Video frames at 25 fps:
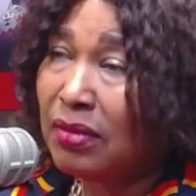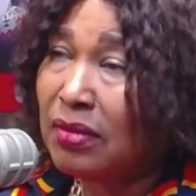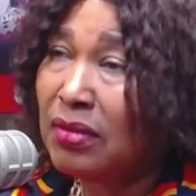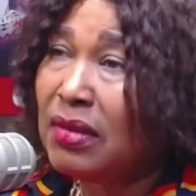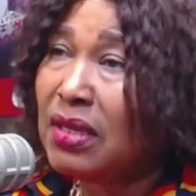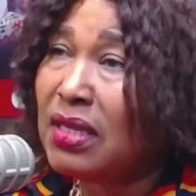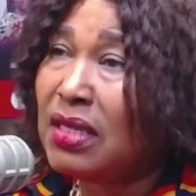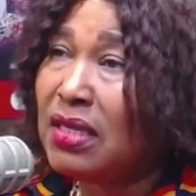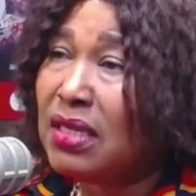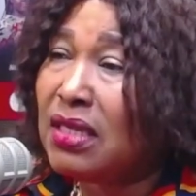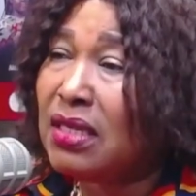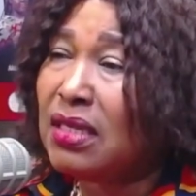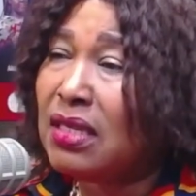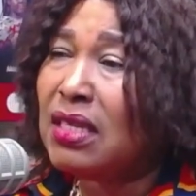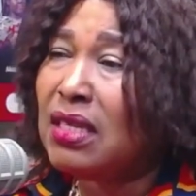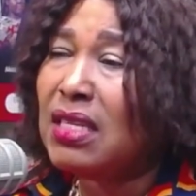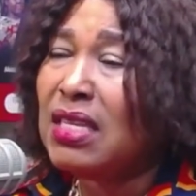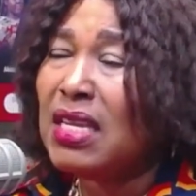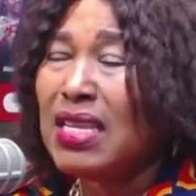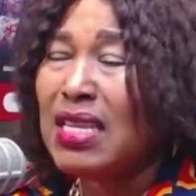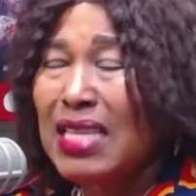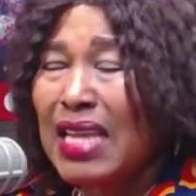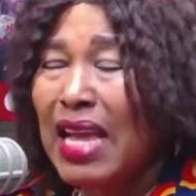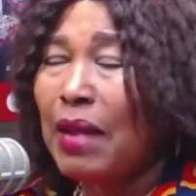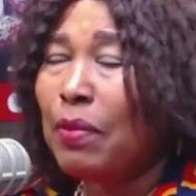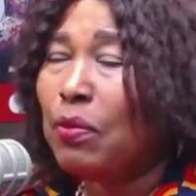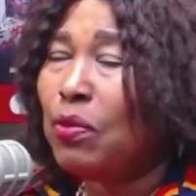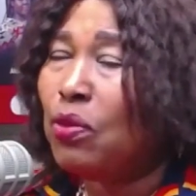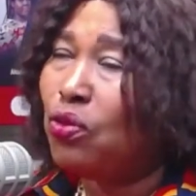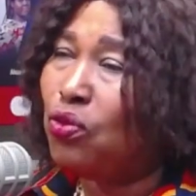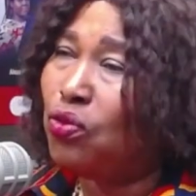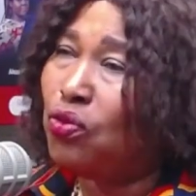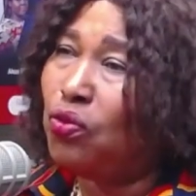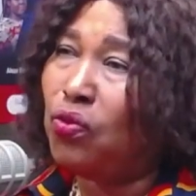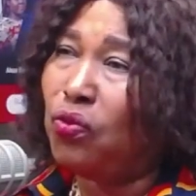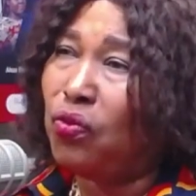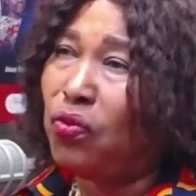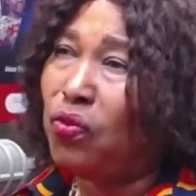nti ni yenya ma
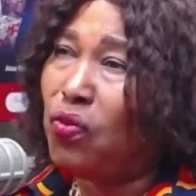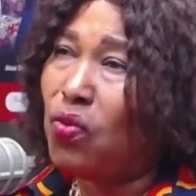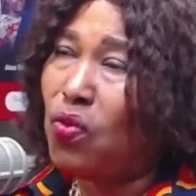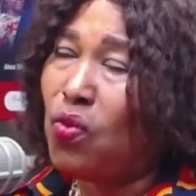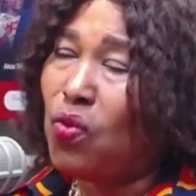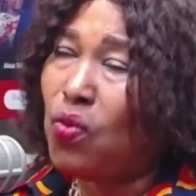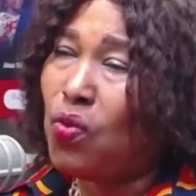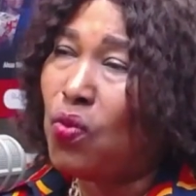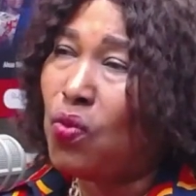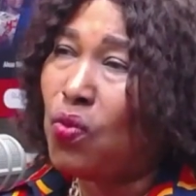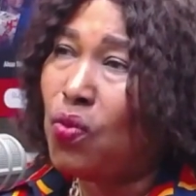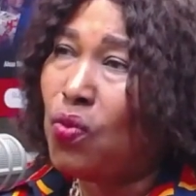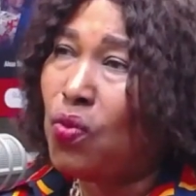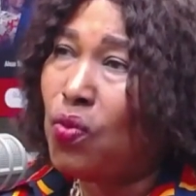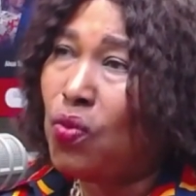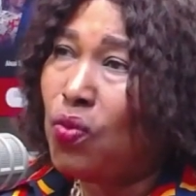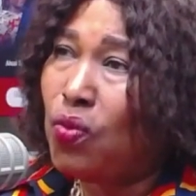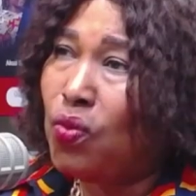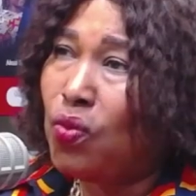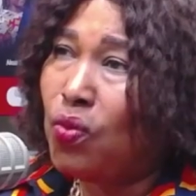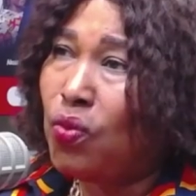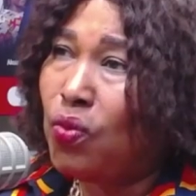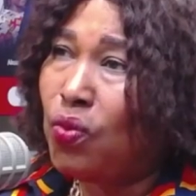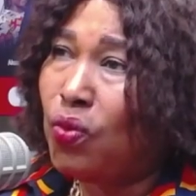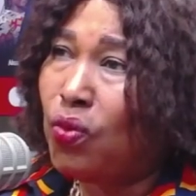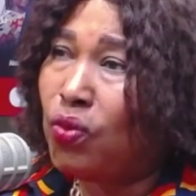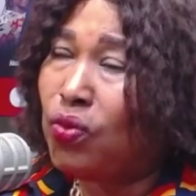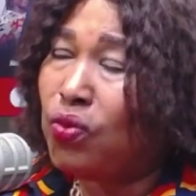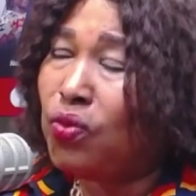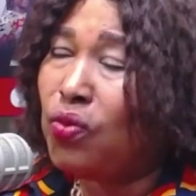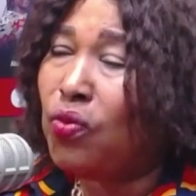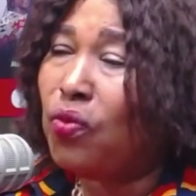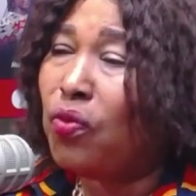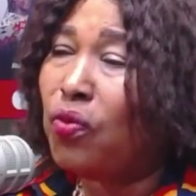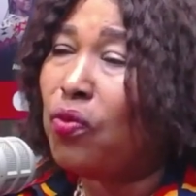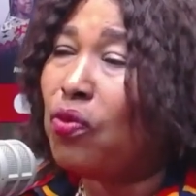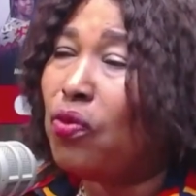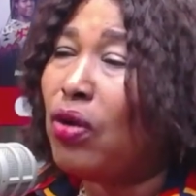
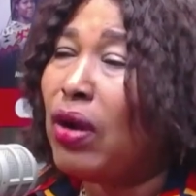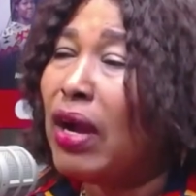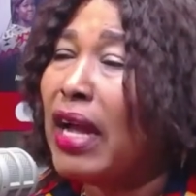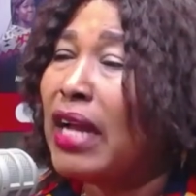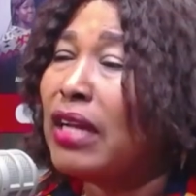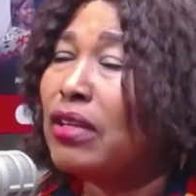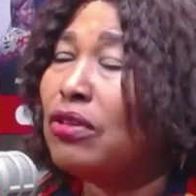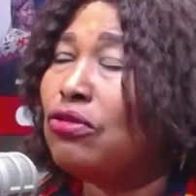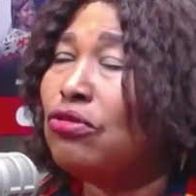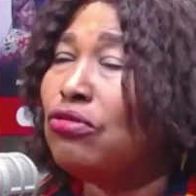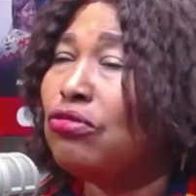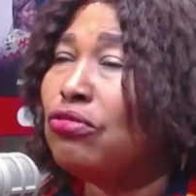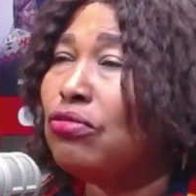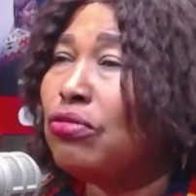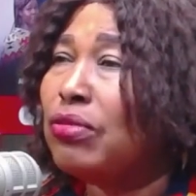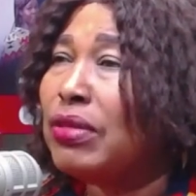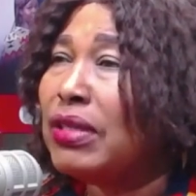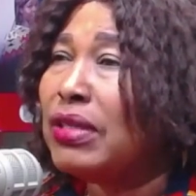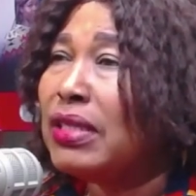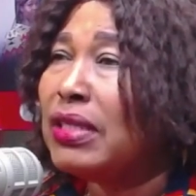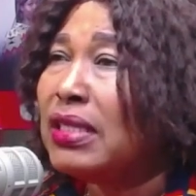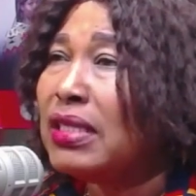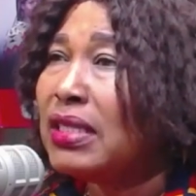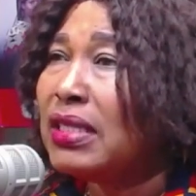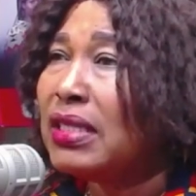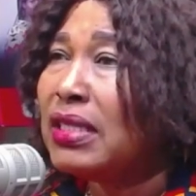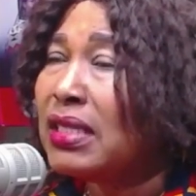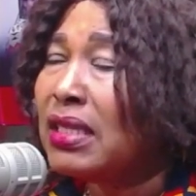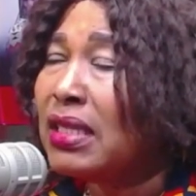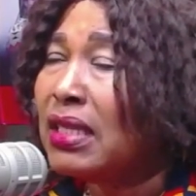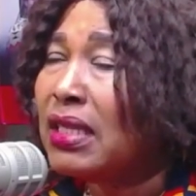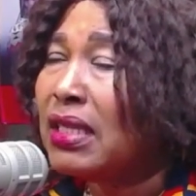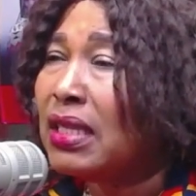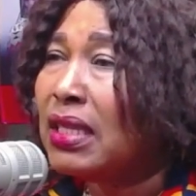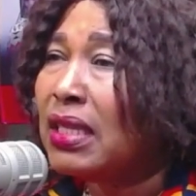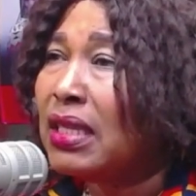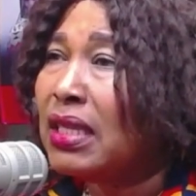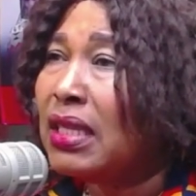otumfo can do it
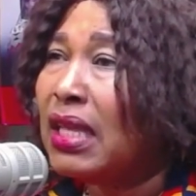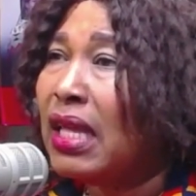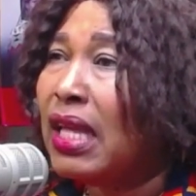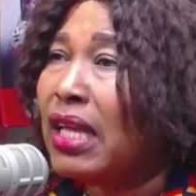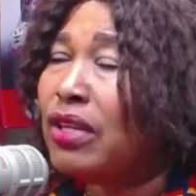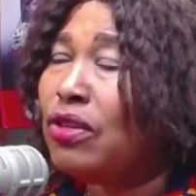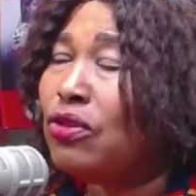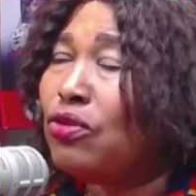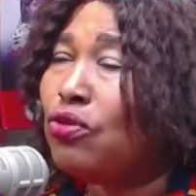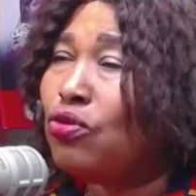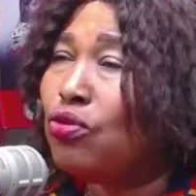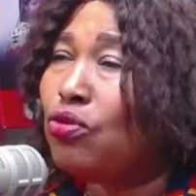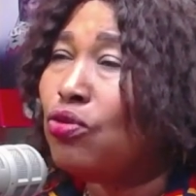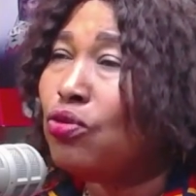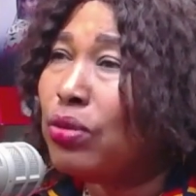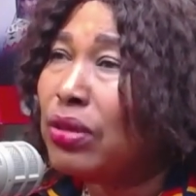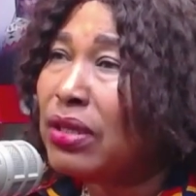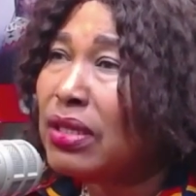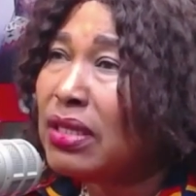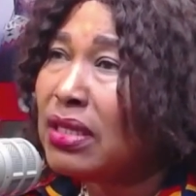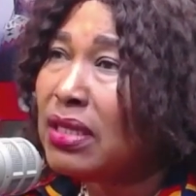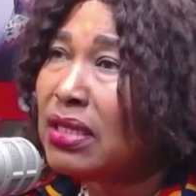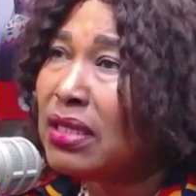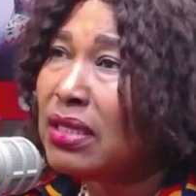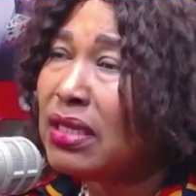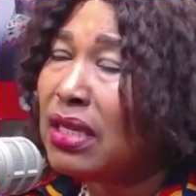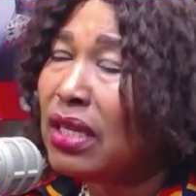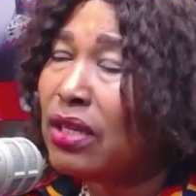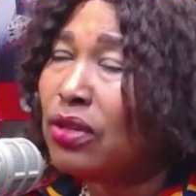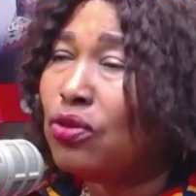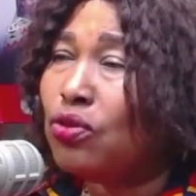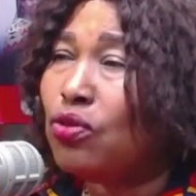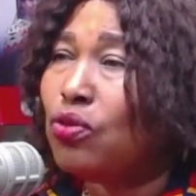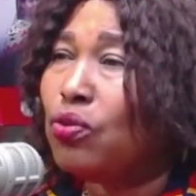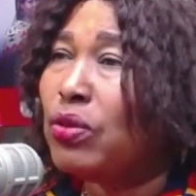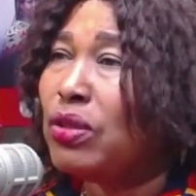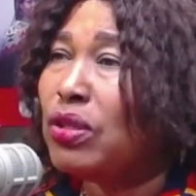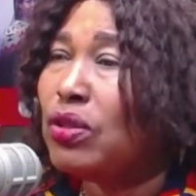and do it and
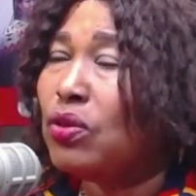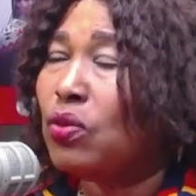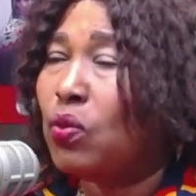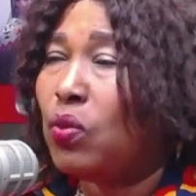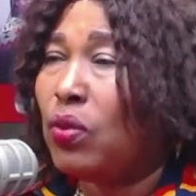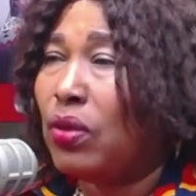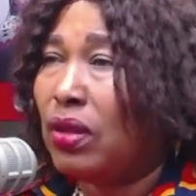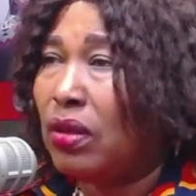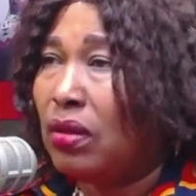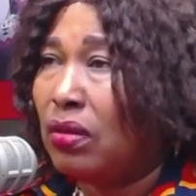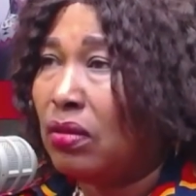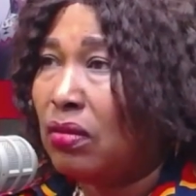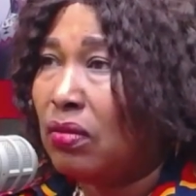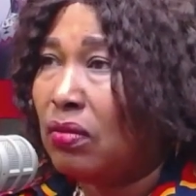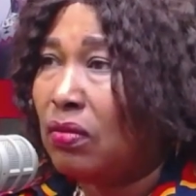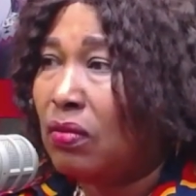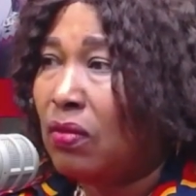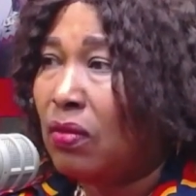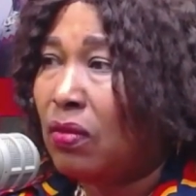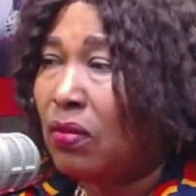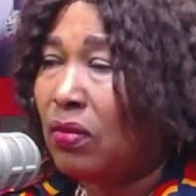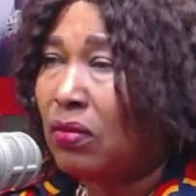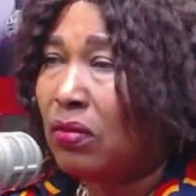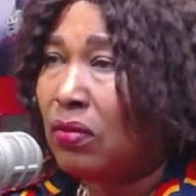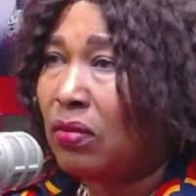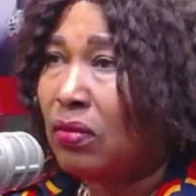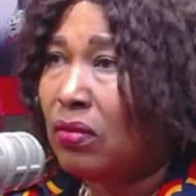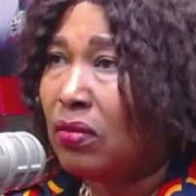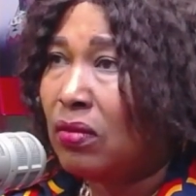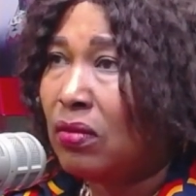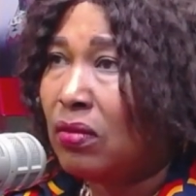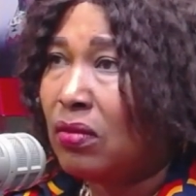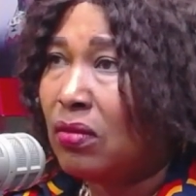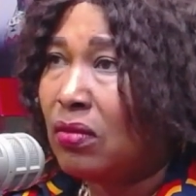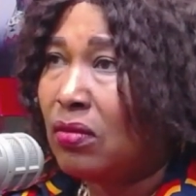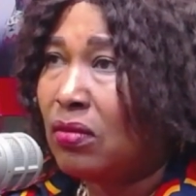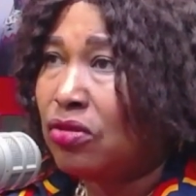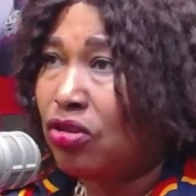do it well
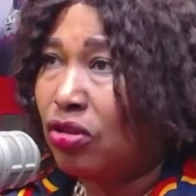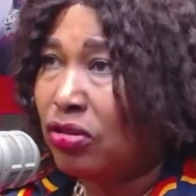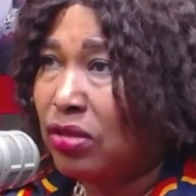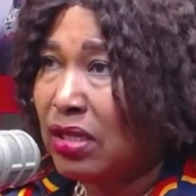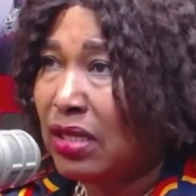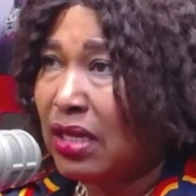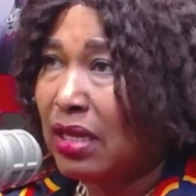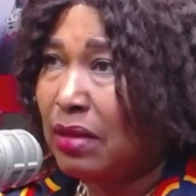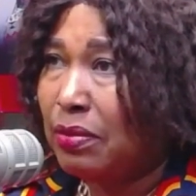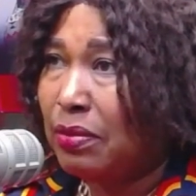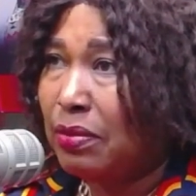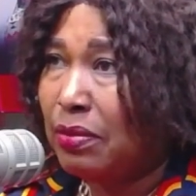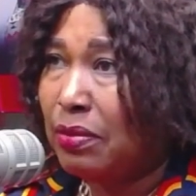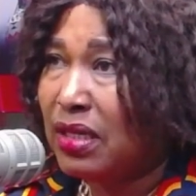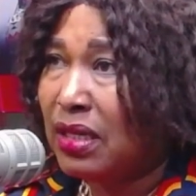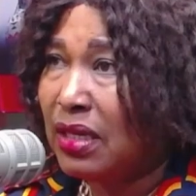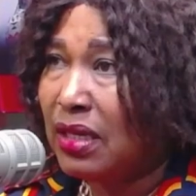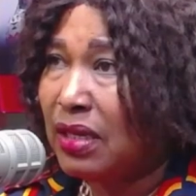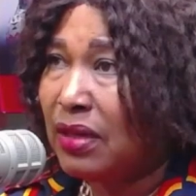so to them meje